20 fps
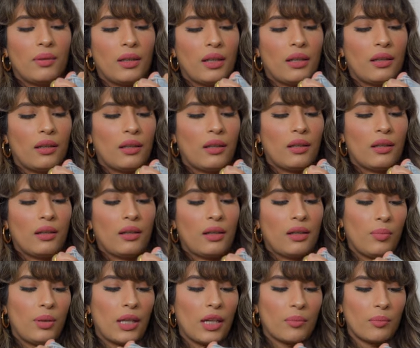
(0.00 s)
with
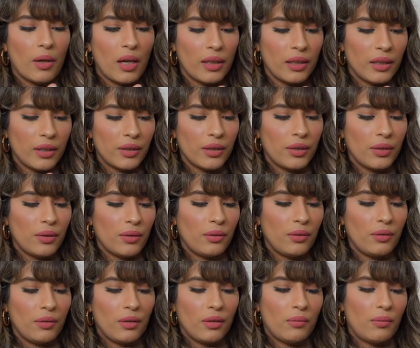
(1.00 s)
uh, black
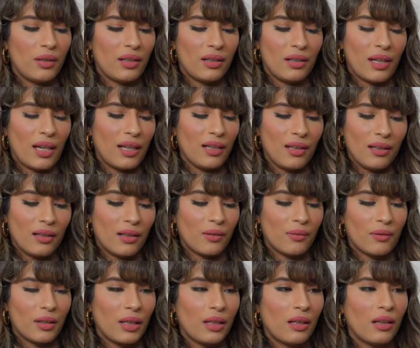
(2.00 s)
bodysuit, with
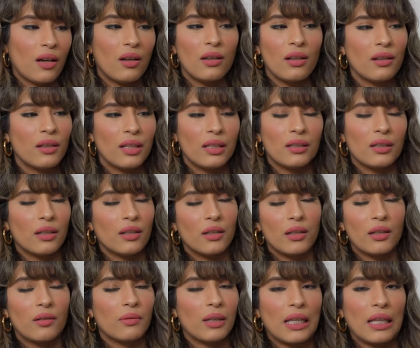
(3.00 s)
anything really. All of these look
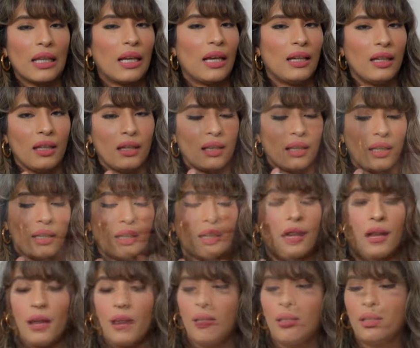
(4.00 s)
good with anything.
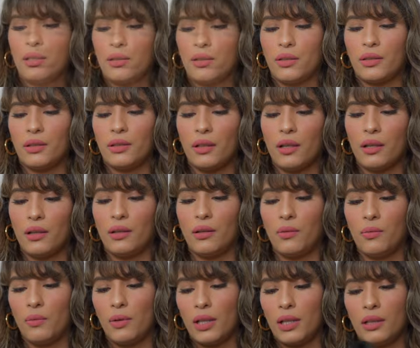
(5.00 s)
This
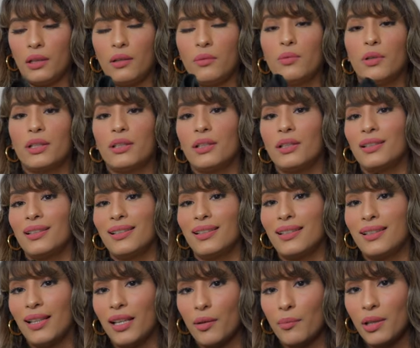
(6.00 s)
one, which is the
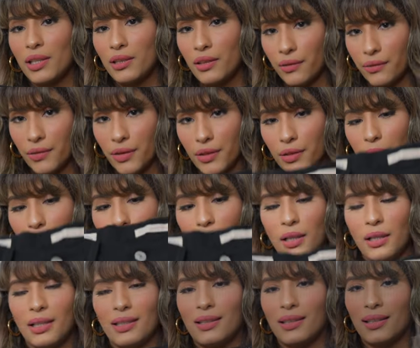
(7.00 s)
same as the first
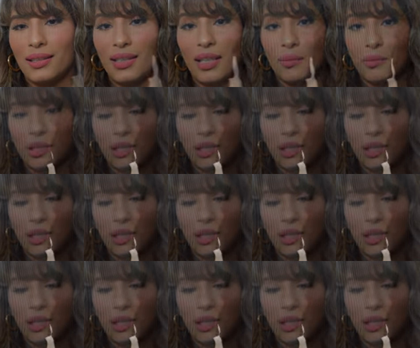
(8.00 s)
one, it's the same